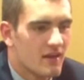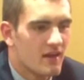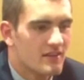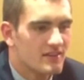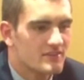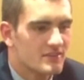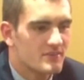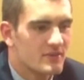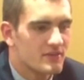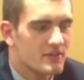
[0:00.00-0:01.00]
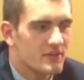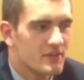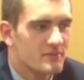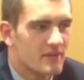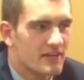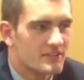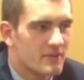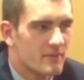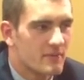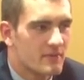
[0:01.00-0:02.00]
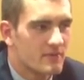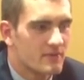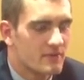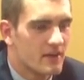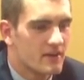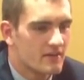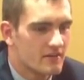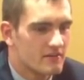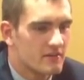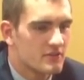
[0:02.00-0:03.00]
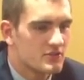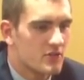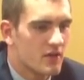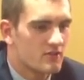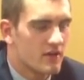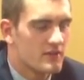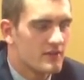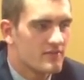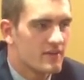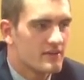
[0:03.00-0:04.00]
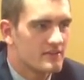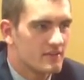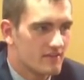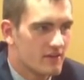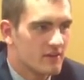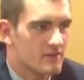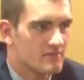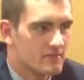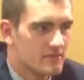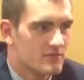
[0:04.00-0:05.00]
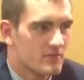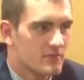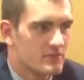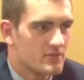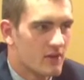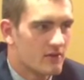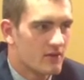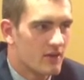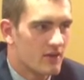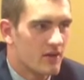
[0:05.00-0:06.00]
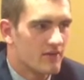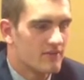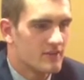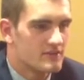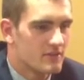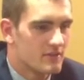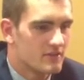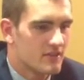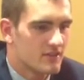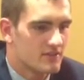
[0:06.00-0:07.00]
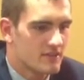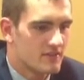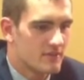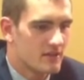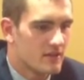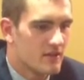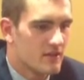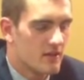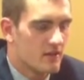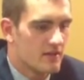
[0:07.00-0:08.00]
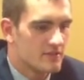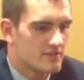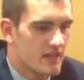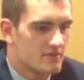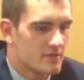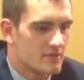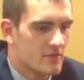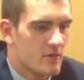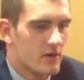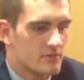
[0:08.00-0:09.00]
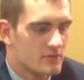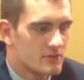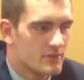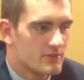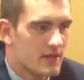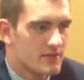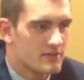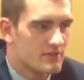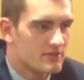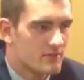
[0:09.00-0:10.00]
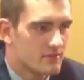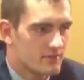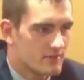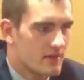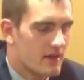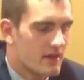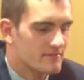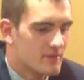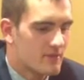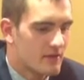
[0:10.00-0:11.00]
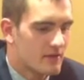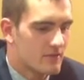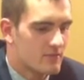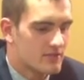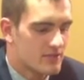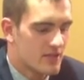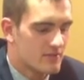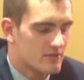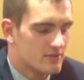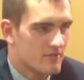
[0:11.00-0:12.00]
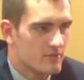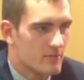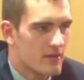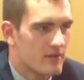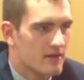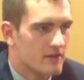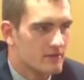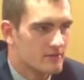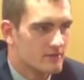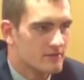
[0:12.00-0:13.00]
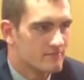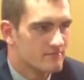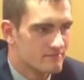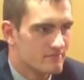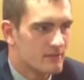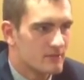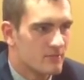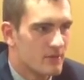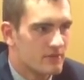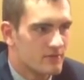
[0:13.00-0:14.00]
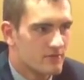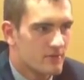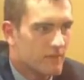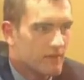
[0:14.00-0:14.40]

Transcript: I think it's going to be a really good matchup. I mean, we've got a really strong run defense. They've got an extremely strong running offense, so I think it's going to be a lot of this game is going to be won between the trenches, depending on which team gets off the ball better and who makes the plays in the running